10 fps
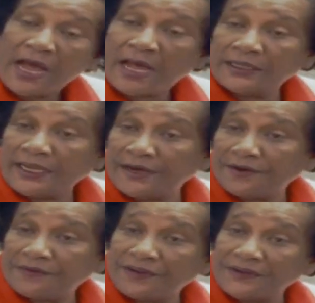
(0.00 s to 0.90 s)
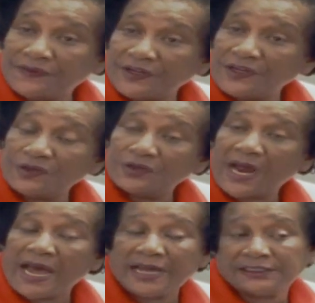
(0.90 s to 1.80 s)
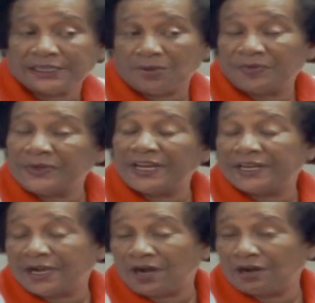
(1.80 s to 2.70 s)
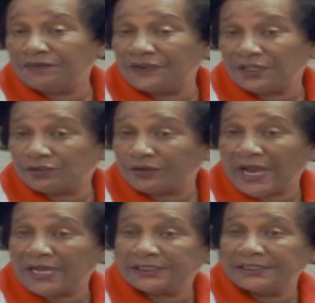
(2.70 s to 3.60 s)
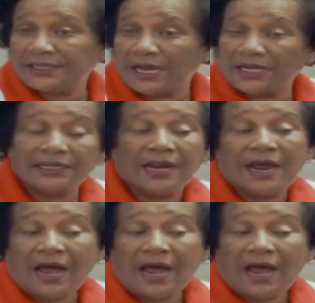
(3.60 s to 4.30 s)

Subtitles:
I leave the 50 and go to the high jump, and then they call for the trials in the 100.